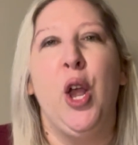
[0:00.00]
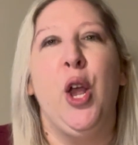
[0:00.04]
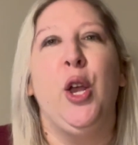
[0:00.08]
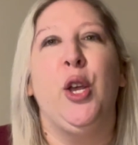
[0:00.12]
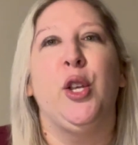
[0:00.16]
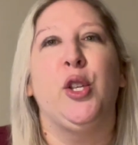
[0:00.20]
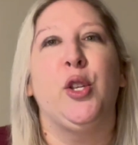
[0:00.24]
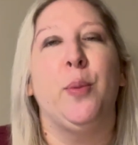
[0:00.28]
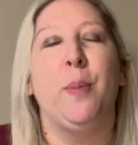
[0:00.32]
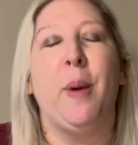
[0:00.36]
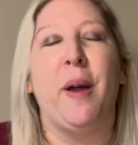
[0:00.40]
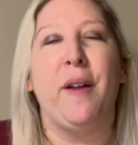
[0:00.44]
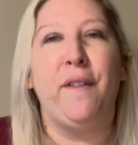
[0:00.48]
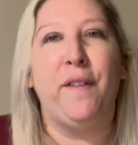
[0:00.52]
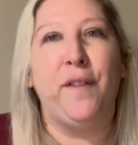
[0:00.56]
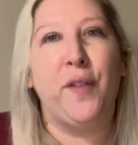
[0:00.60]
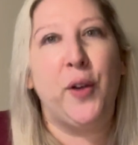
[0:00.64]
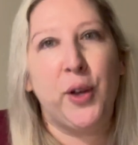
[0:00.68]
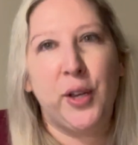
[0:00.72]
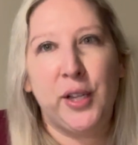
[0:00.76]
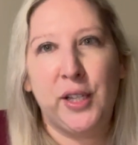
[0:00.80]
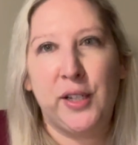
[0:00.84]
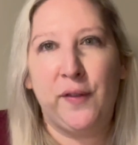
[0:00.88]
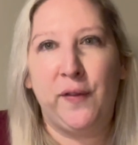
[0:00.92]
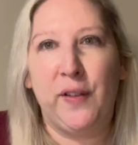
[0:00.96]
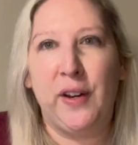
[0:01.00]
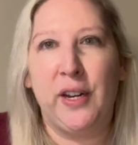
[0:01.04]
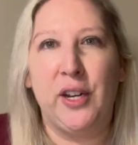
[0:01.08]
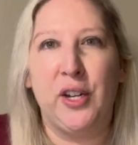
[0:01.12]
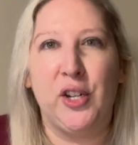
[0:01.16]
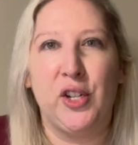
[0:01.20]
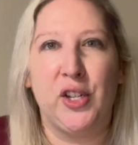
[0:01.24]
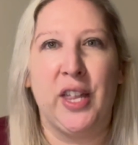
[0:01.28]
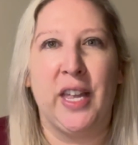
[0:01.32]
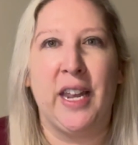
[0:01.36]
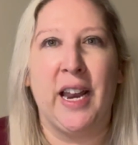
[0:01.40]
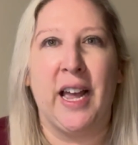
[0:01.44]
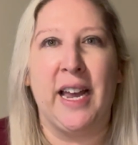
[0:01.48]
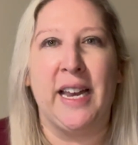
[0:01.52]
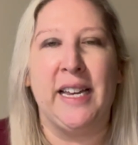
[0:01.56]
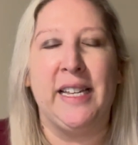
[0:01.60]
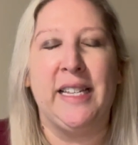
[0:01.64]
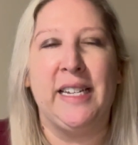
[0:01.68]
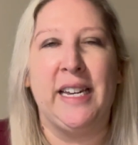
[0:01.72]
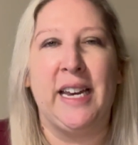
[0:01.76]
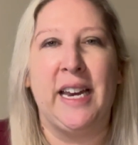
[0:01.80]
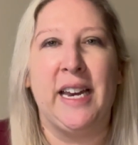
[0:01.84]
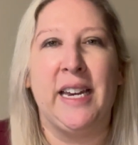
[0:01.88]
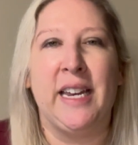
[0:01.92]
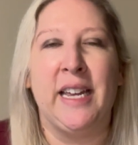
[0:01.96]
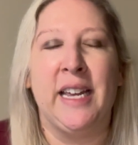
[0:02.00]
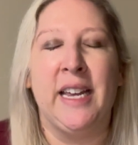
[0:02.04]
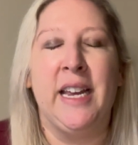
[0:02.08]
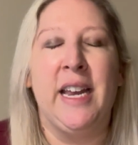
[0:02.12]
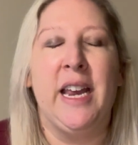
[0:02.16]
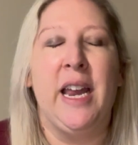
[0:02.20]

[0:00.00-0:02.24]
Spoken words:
So my first finish that I did